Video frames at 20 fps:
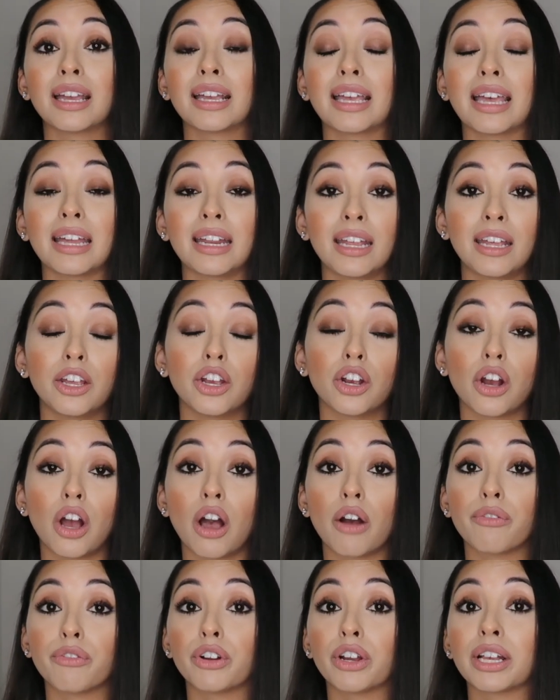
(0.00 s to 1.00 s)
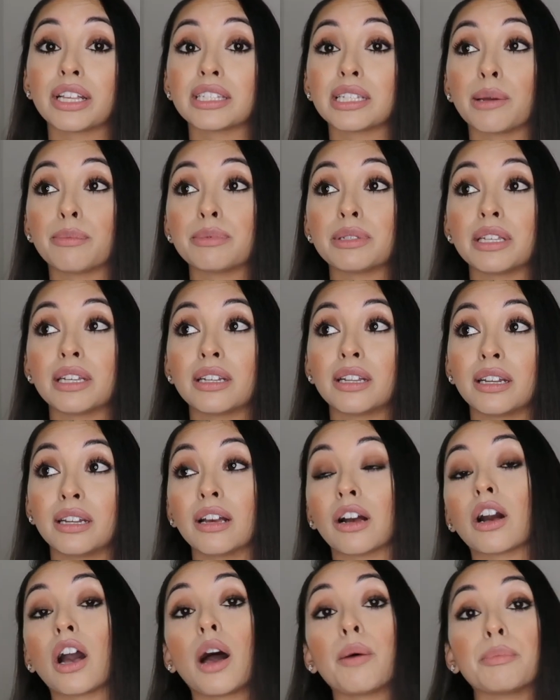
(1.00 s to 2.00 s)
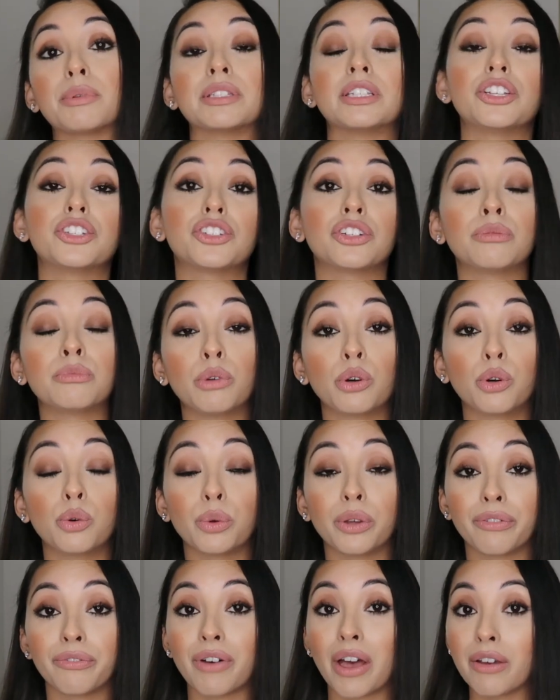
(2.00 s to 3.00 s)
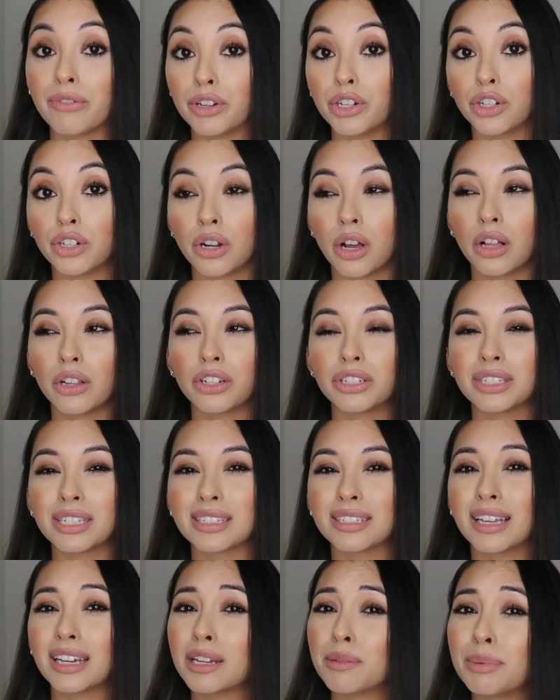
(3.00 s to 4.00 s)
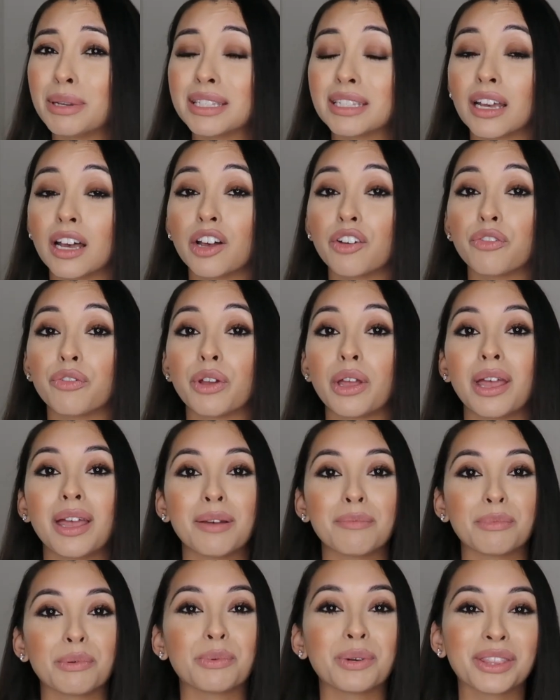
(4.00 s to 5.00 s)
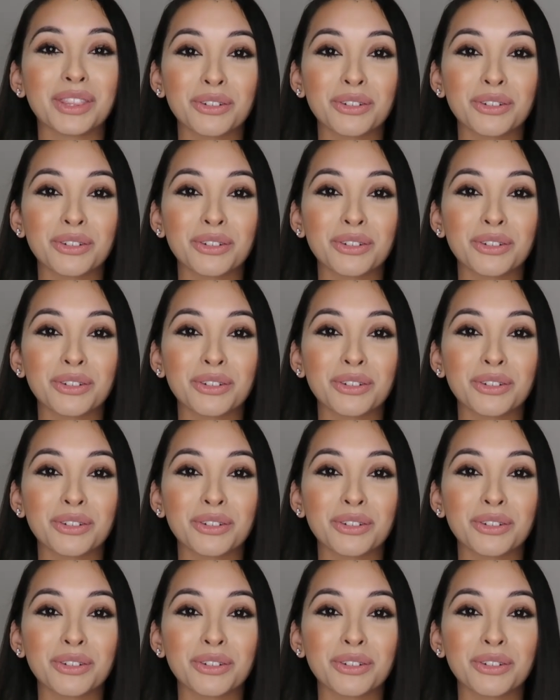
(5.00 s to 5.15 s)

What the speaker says: getting your offer accepted in a competition mode with $500 is gonna be tough, but with